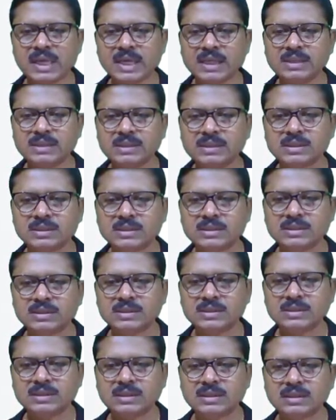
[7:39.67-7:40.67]
gas,
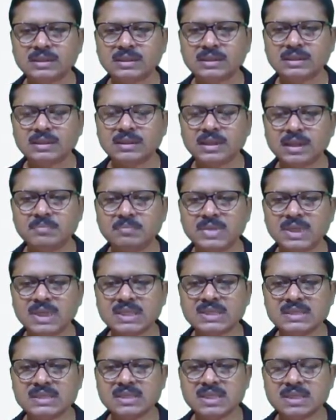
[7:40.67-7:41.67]
dumbbell
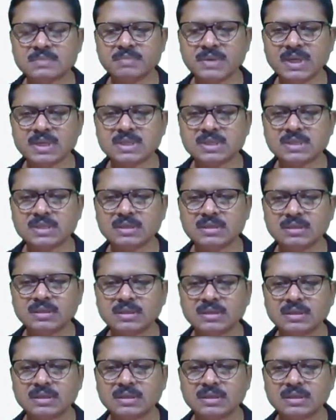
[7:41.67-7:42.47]
is displaced,